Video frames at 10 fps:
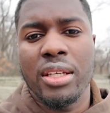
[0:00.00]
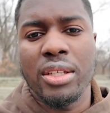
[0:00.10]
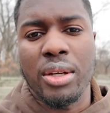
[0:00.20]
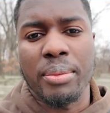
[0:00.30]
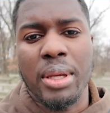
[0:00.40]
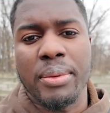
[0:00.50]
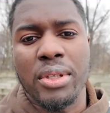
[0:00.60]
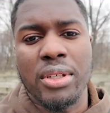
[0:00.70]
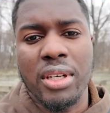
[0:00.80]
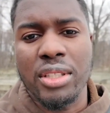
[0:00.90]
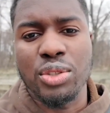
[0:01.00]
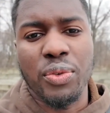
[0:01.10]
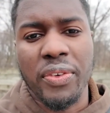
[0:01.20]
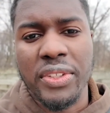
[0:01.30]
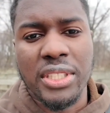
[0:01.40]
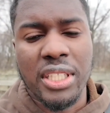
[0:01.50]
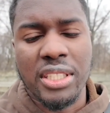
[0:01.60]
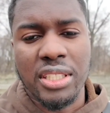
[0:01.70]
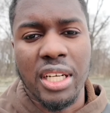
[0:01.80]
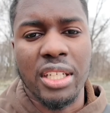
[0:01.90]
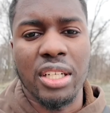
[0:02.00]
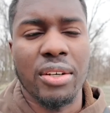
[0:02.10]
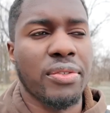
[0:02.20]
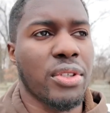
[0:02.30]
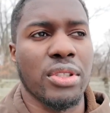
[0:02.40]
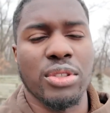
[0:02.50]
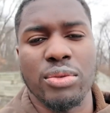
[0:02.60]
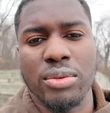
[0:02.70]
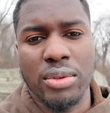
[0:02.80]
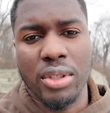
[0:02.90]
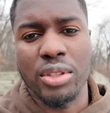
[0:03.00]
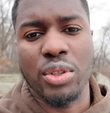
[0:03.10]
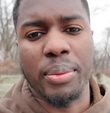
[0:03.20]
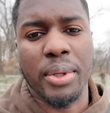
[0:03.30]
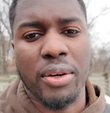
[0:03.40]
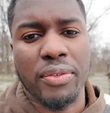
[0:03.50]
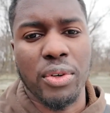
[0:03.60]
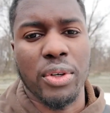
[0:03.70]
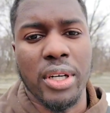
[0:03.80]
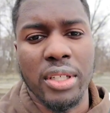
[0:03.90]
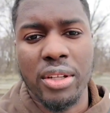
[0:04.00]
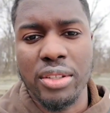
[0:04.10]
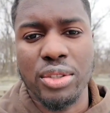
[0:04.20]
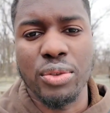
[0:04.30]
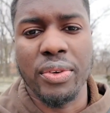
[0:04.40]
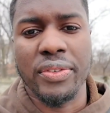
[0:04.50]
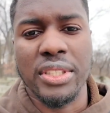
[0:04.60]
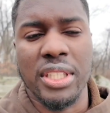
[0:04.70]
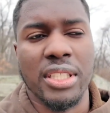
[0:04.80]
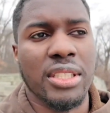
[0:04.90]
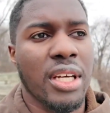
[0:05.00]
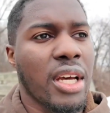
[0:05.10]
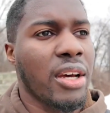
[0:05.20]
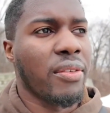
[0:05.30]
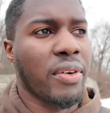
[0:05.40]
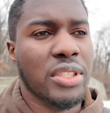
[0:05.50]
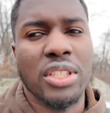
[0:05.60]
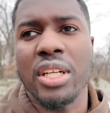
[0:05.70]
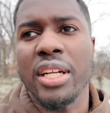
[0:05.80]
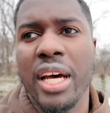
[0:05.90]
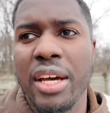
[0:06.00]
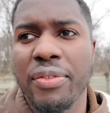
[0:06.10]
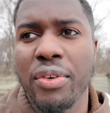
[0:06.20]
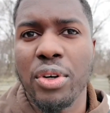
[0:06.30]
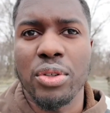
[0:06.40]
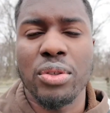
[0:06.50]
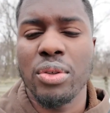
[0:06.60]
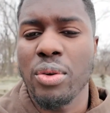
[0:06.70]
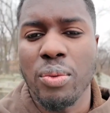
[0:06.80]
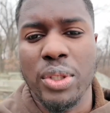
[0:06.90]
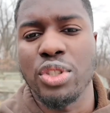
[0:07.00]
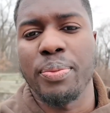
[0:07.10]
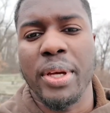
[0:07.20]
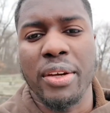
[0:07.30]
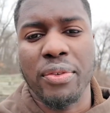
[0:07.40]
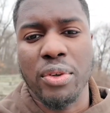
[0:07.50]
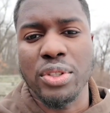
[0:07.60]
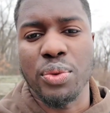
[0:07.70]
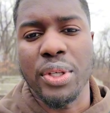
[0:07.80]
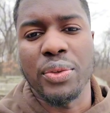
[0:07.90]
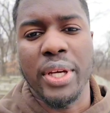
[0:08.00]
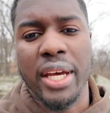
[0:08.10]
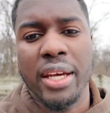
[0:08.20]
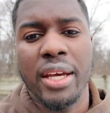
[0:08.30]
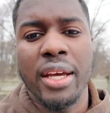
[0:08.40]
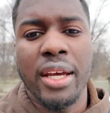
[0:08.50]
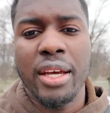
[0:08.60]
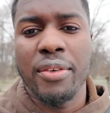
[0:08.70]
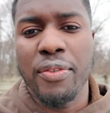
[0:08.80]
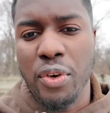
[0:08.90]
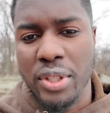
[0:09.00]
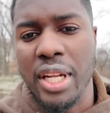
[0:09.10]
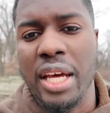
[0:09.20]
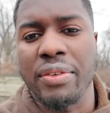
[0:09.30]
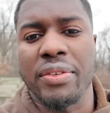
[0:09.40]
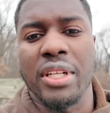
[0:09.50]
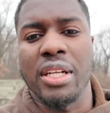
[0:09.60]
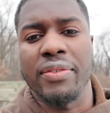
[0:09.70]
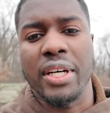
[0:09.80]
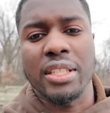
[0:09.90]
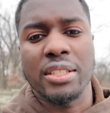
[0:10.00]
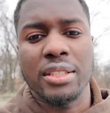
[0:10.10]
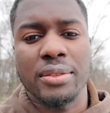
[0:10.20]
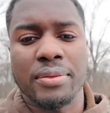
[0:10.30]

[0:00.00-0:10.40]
maybe a 256 is not enough, you could, swap it out for another 256. Versus on an iPhone, what you pay for is what you get for the life of the device.